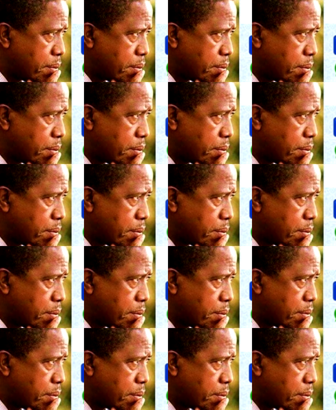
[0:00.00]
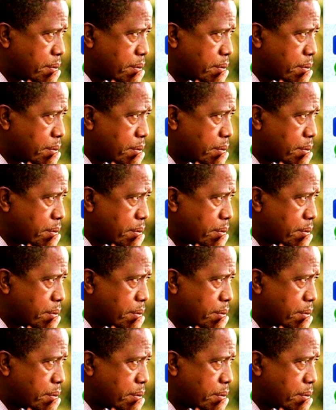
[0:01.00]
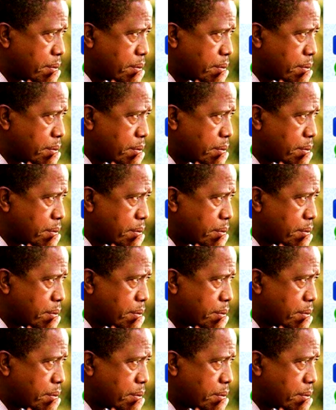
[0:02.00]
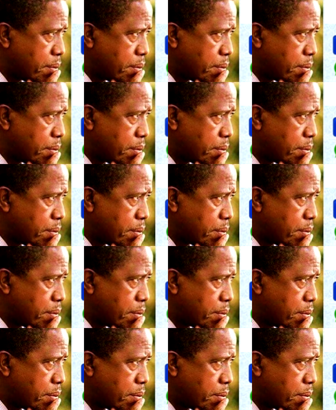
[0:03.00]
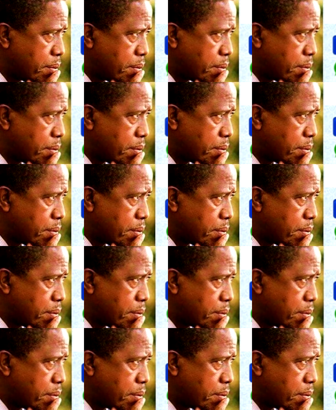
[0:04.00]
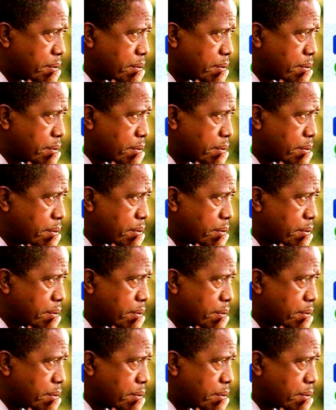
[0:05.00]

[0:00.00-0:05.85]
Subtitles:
This person isn't speaking.